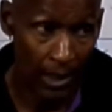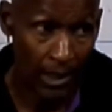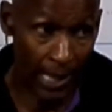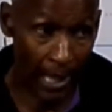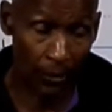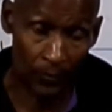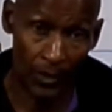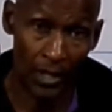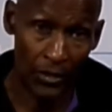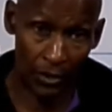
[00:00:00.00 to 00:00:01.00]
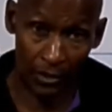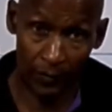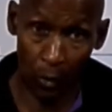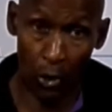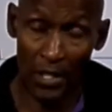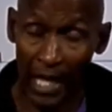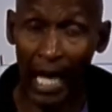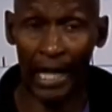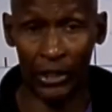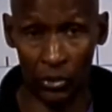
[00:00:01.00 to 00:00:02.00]
Now, there's four
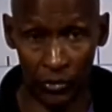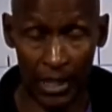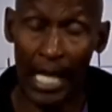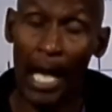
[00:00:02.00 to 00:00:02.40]
toggles